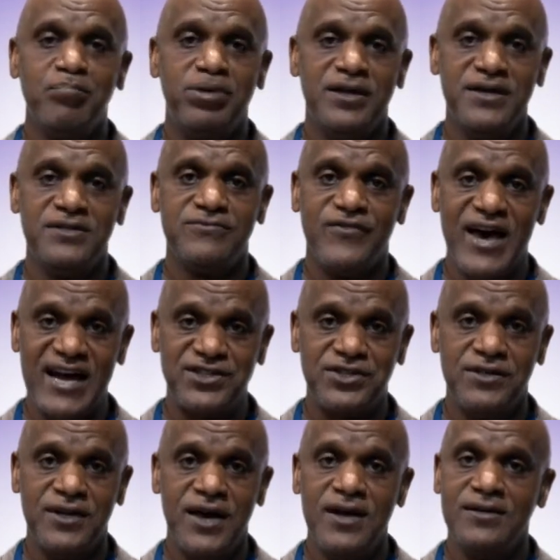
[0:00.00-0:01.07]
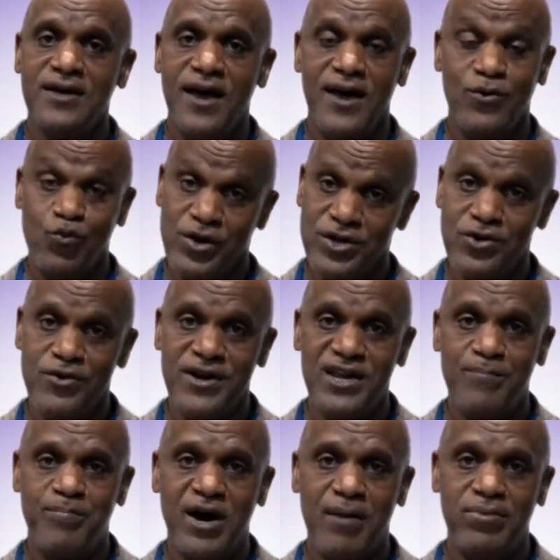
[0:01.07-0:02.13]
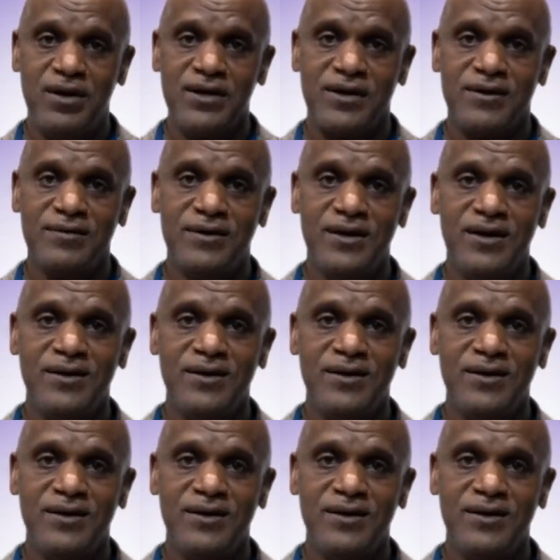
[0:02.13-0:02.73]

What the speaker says: please vaccinate, and when you're in the public,